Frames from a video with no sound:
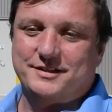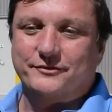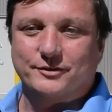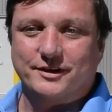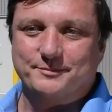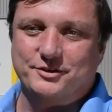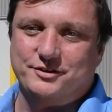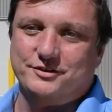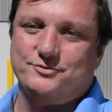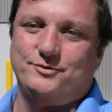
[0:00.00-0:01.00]
several
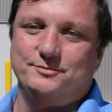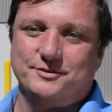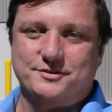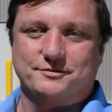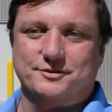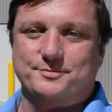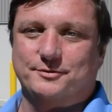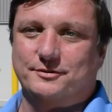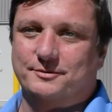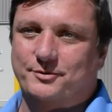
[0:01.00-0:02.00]
ambitions. One was to
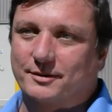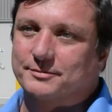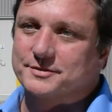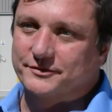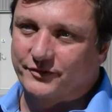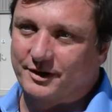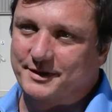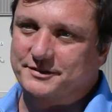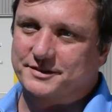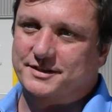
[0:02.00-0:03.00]
explore problems in
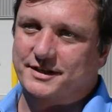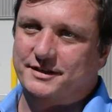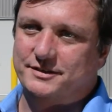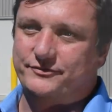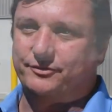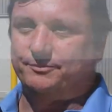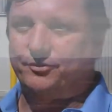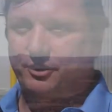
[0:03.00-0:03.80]
environmental science, from